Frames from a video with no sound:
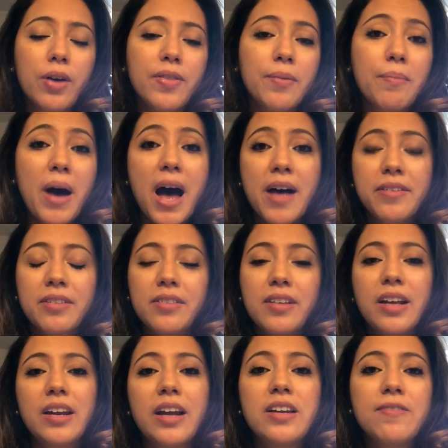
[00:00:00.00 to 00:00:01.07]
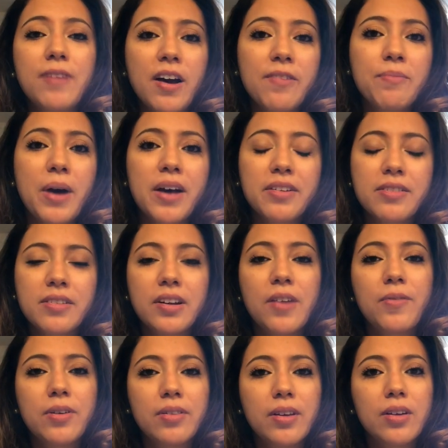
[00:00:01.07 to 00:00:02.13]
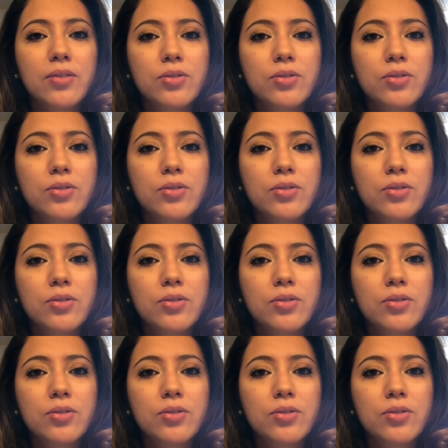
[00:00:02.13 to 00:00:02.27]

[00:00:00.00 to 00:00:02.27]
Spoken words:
the masks and 95 masks and everything.